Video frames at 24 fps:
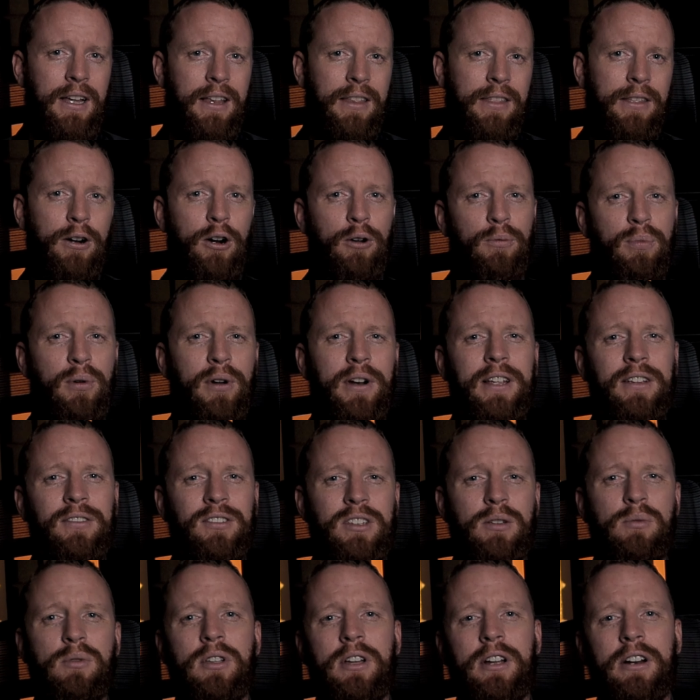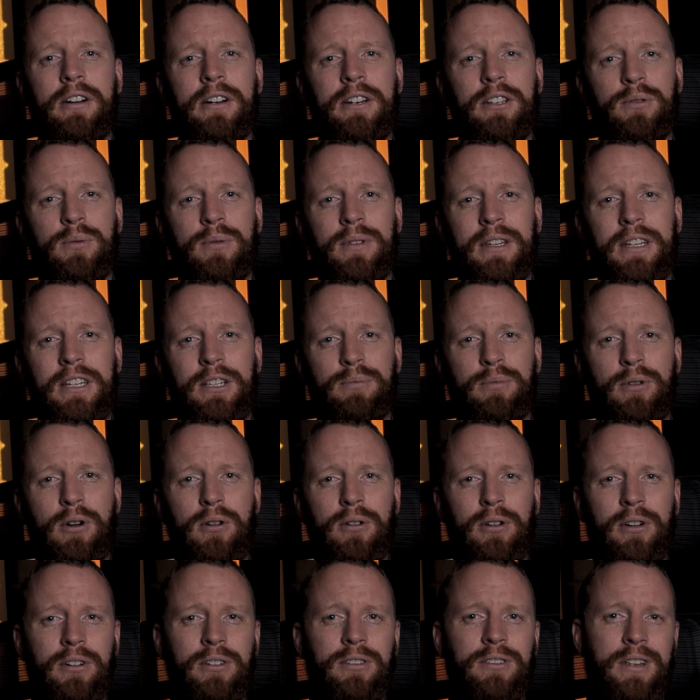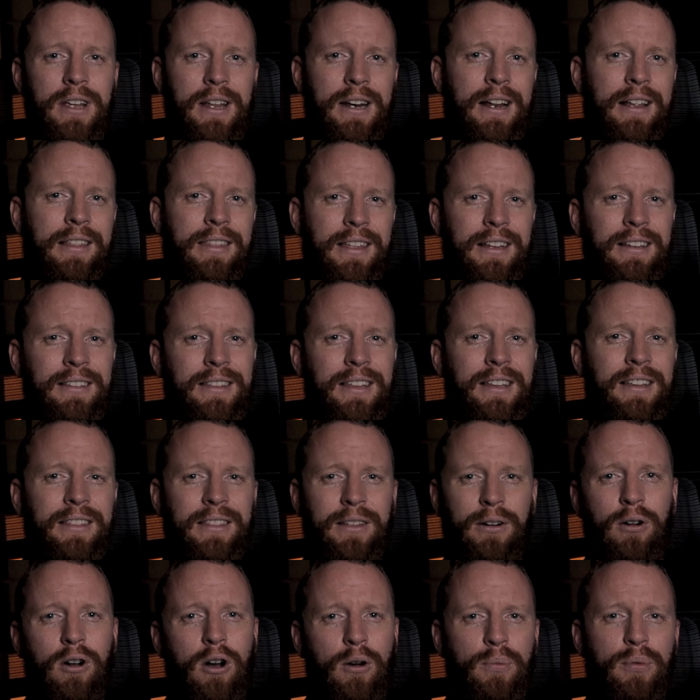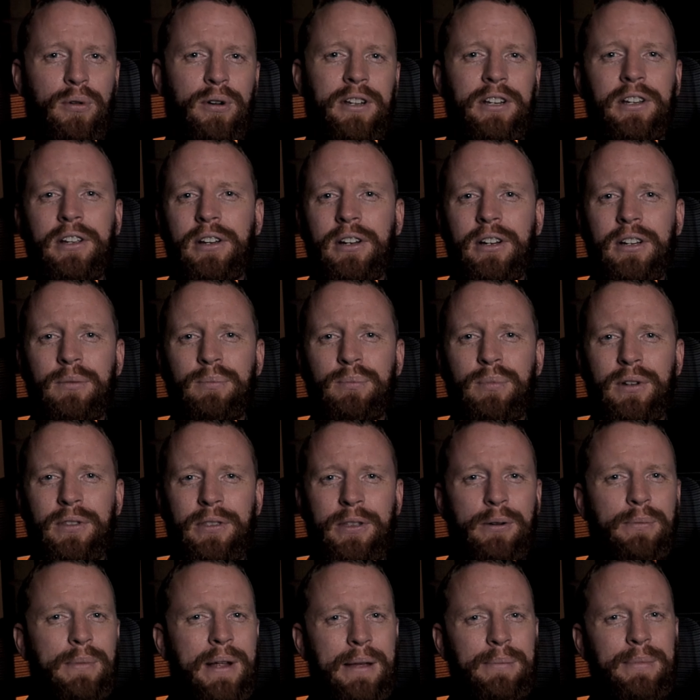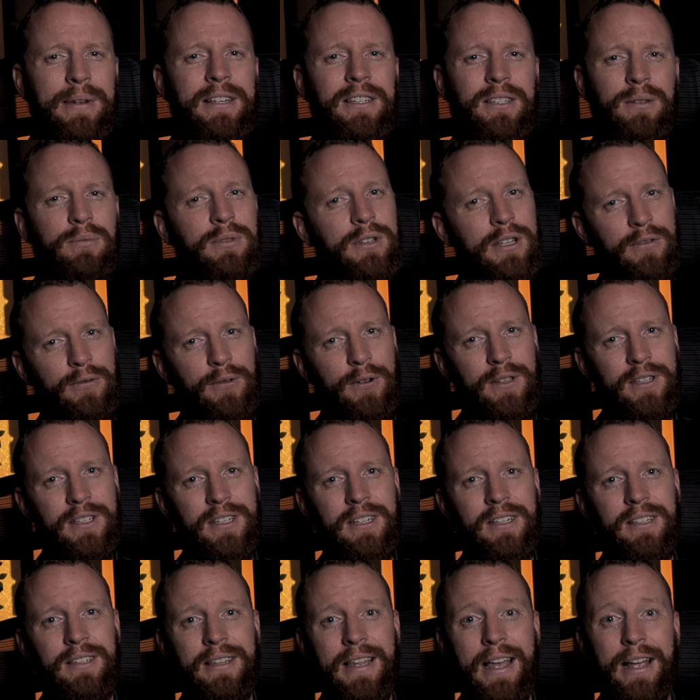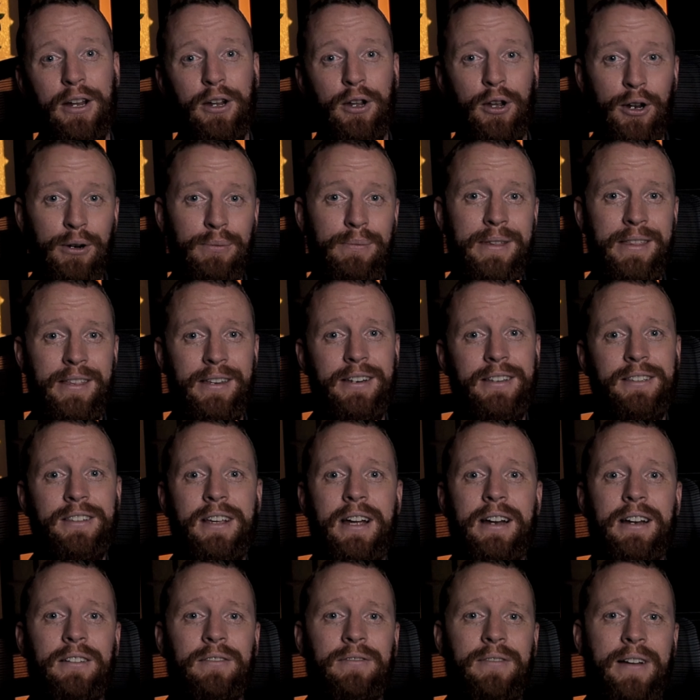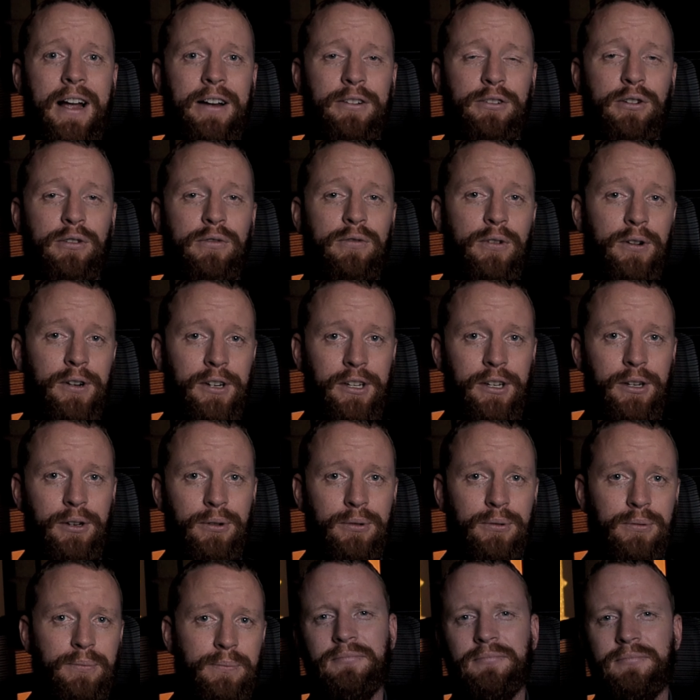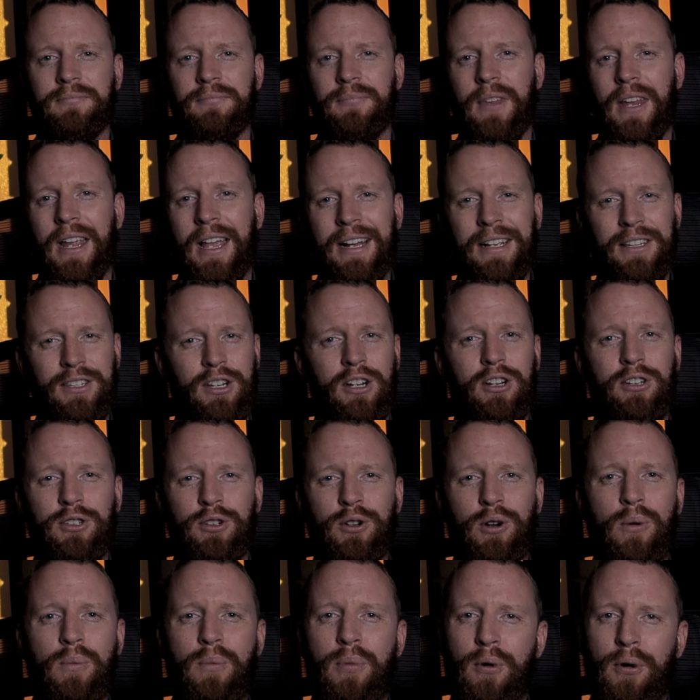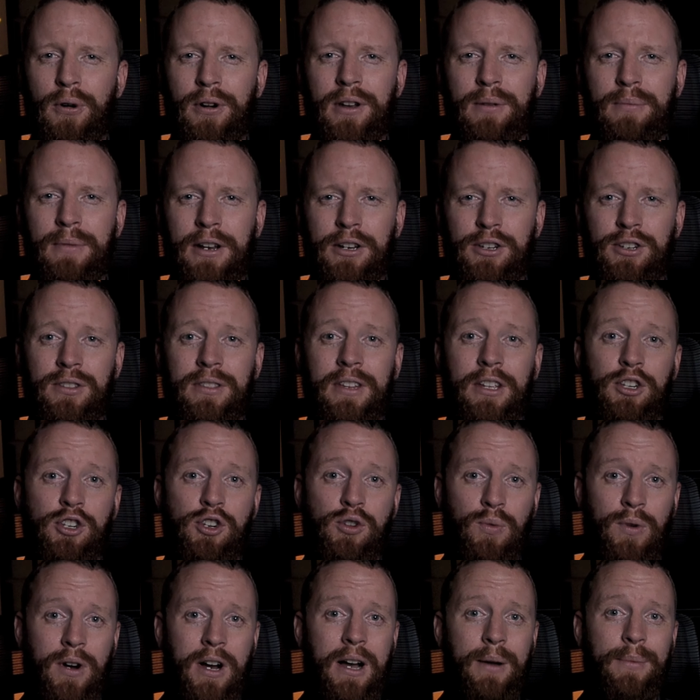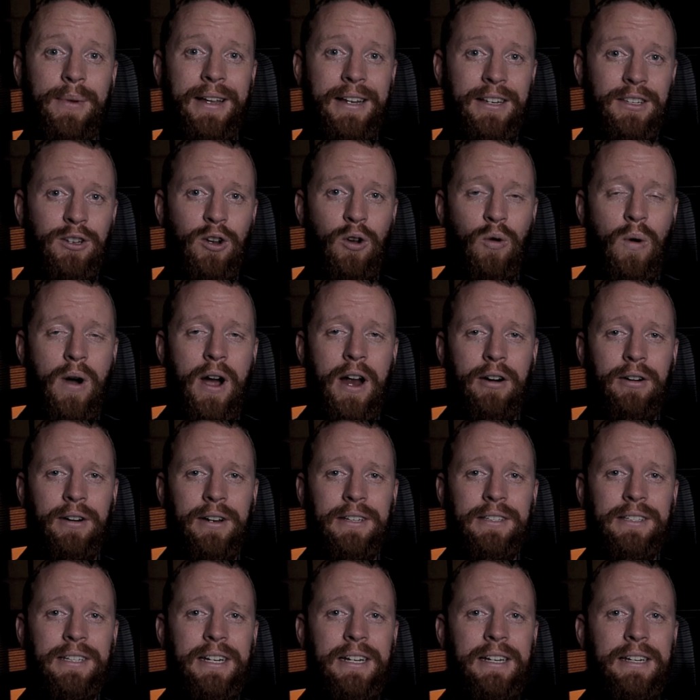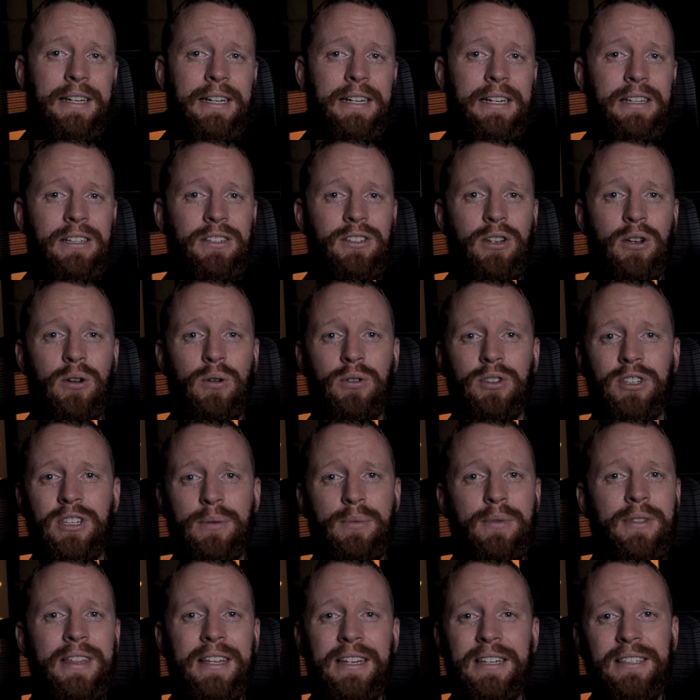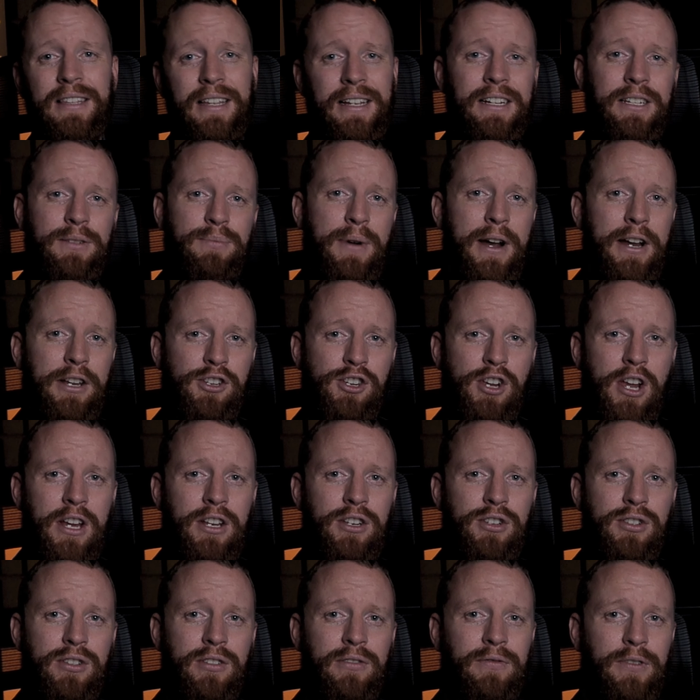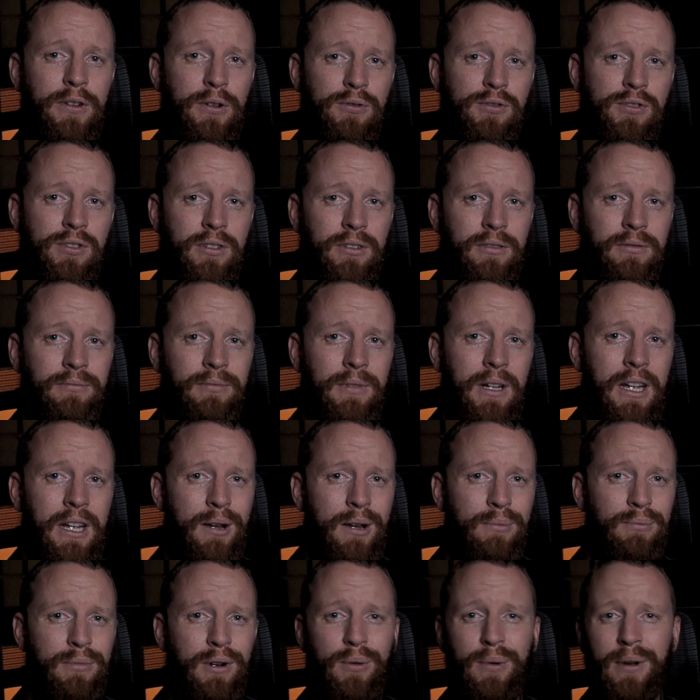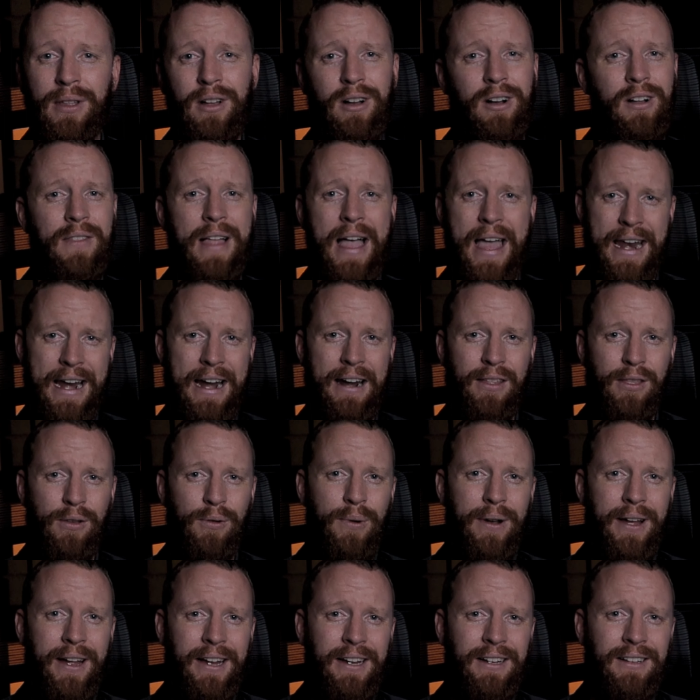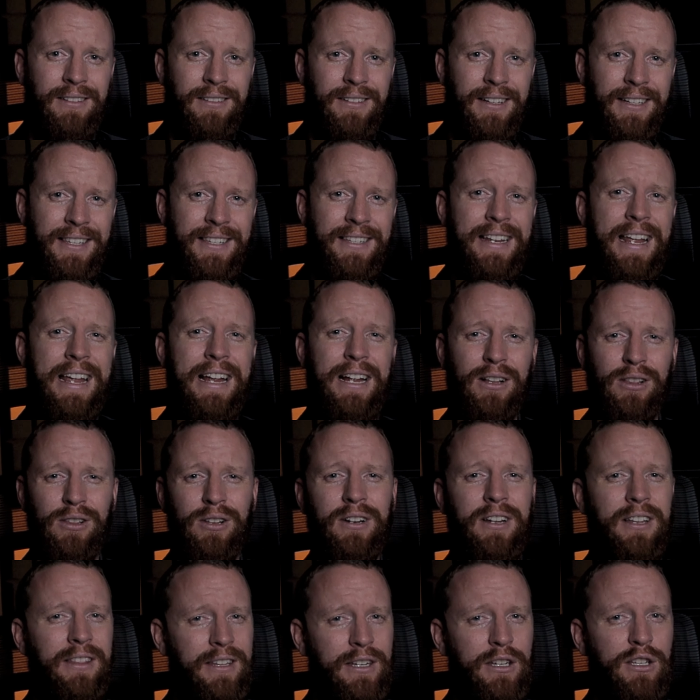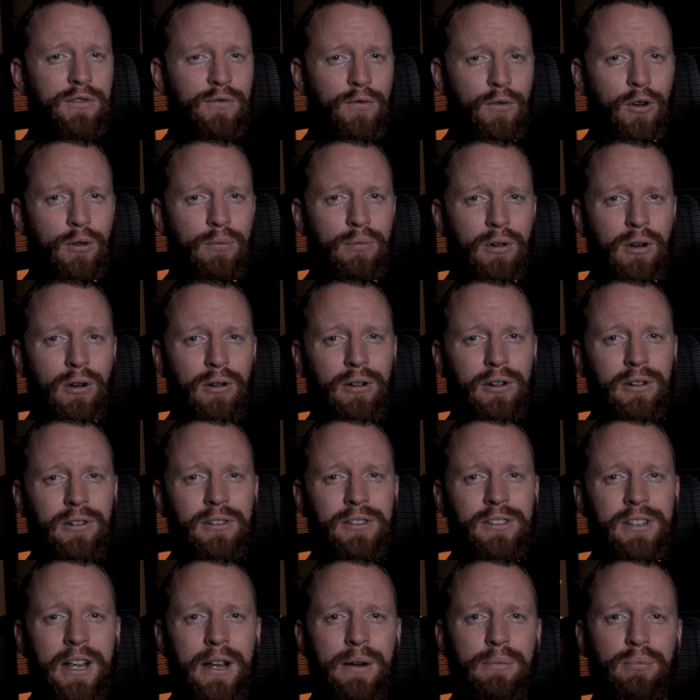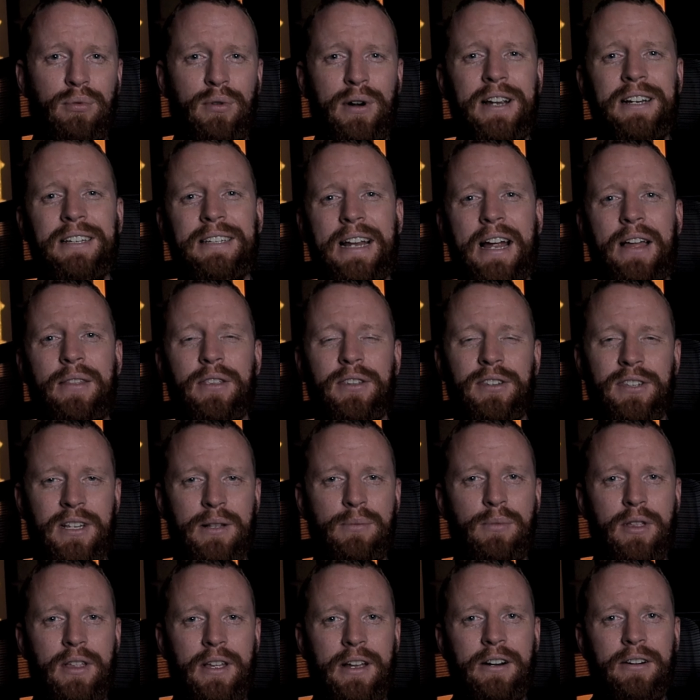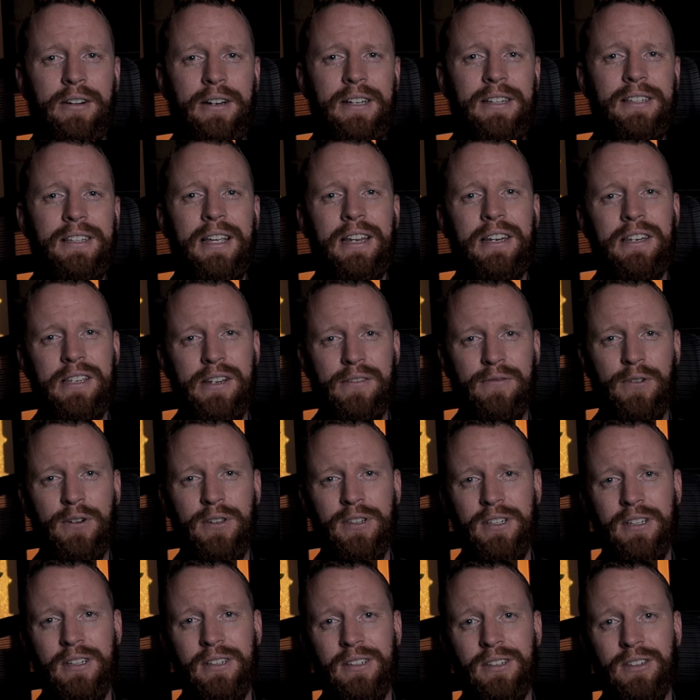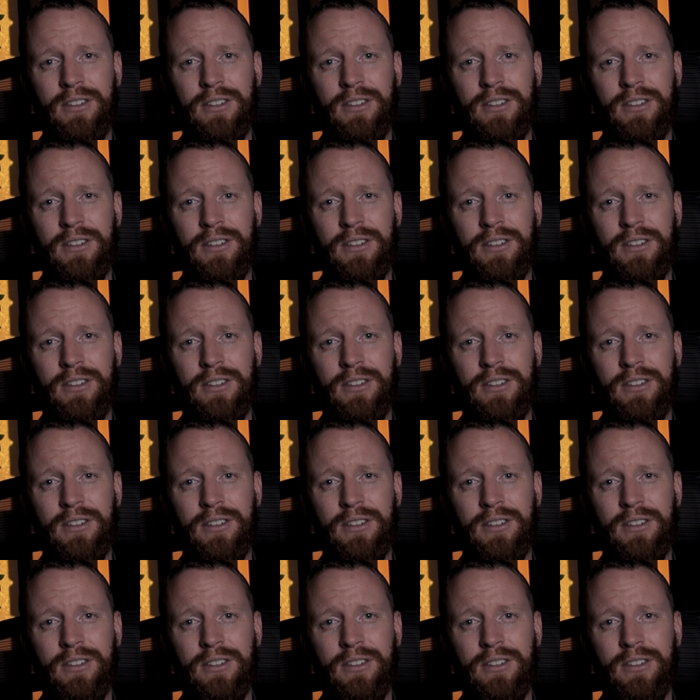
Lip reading: There are plenty of similarities with these brokers, and I think that they're all pretty good, but there may be some differences that could be the deciding factor for you. It's also important to mention that Schwab is acquiring TD, so some of these things might change in the future. But with all that out of the way, let's take a look at these four brokers and break down the similarities and differences